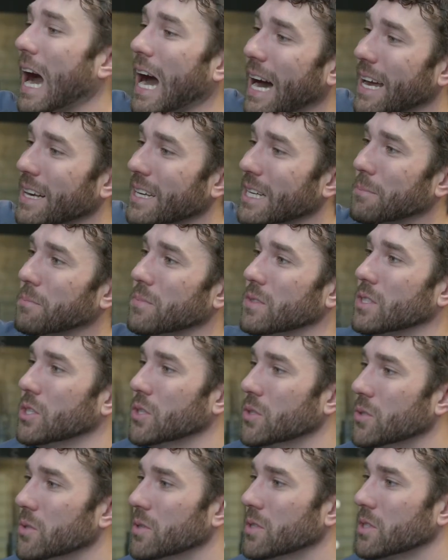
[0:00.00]
on up
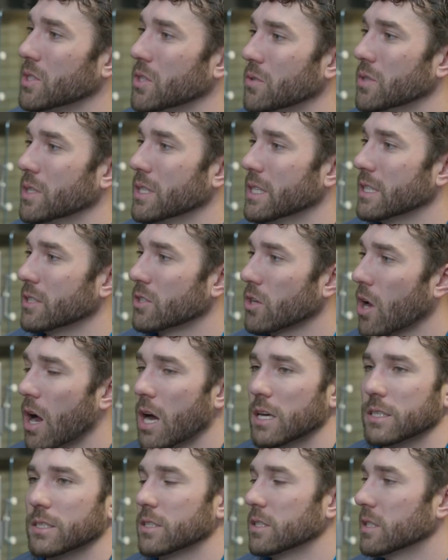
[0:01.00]
to the
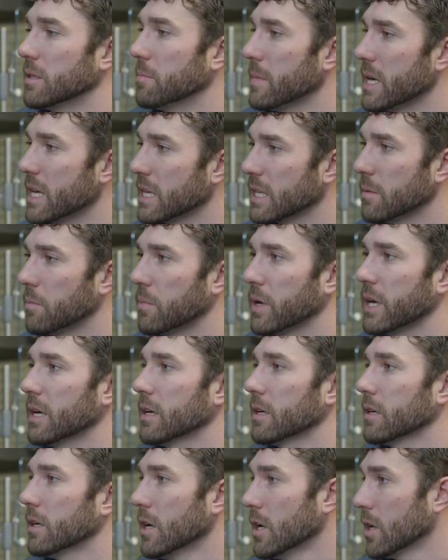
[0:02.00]
exhaust, to the makeup
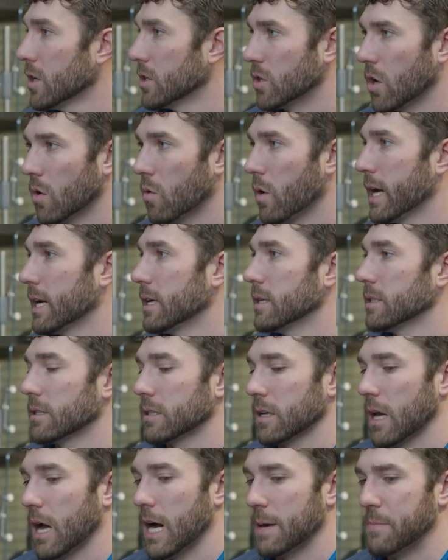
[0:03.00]
air,
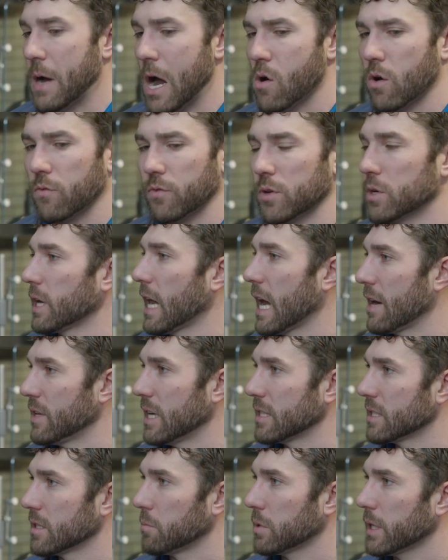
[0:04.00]
DOAS, however to have
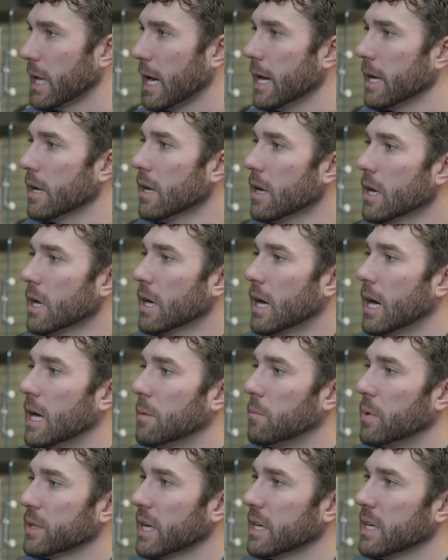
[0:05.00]
that supply.
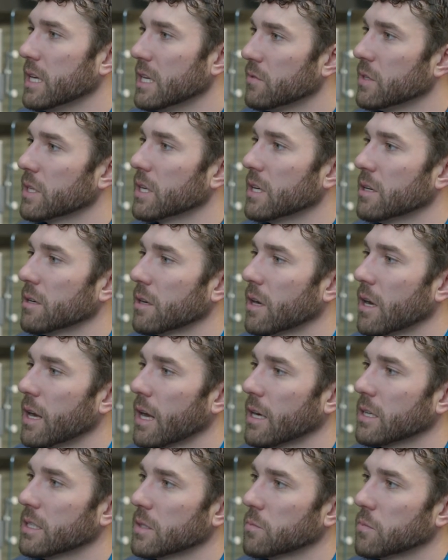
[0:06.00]
But then even
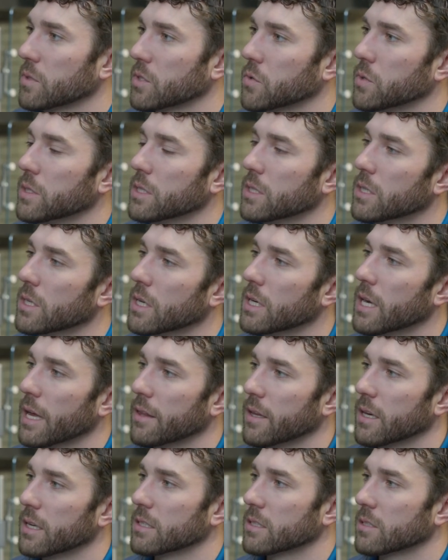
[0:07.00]
interconnecting between the hood
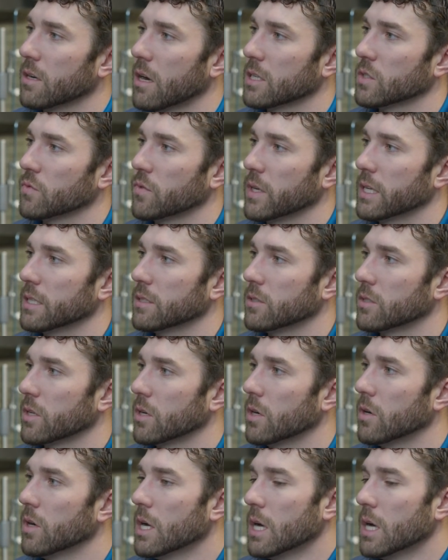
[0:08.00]
and that exhaust fan. So,